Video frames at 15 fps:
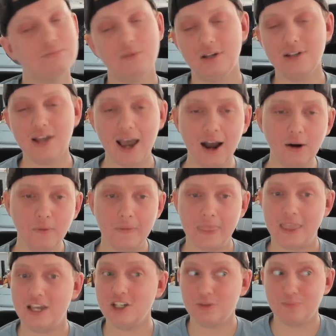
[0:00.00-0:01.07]
And now
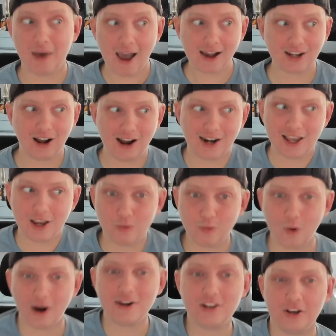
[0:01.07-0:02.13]
he's back on a
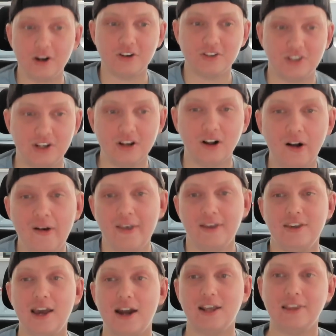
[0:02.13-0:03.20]
one-year deal
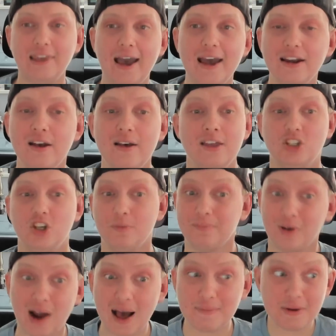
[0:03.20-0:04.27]
yet again to
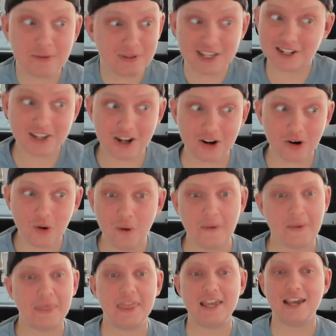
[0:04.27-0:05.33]
probably do
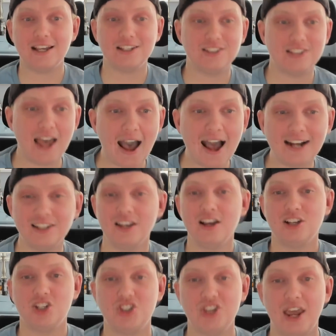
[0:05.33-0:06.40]
the exact
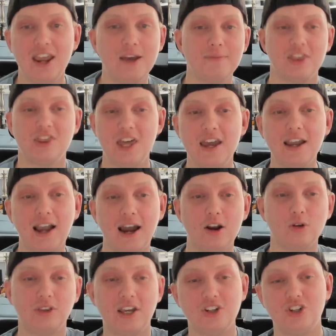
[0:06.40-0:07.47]
same thing. I
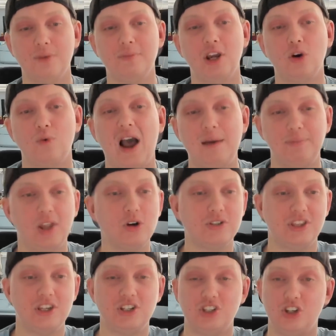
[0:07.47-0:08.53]
don't think Jimmy Garoppolo's
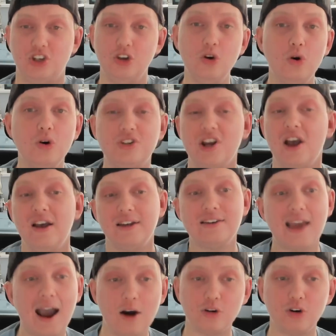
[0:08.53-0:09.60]
this huge
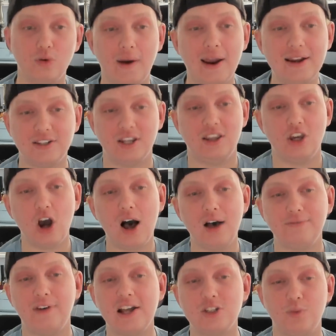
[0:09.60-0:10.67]
downgrade to the
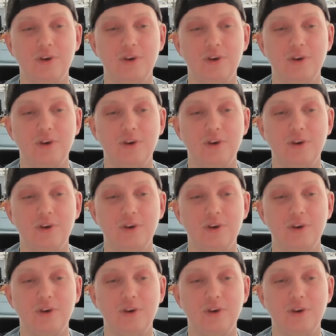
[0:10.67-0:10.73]
offense.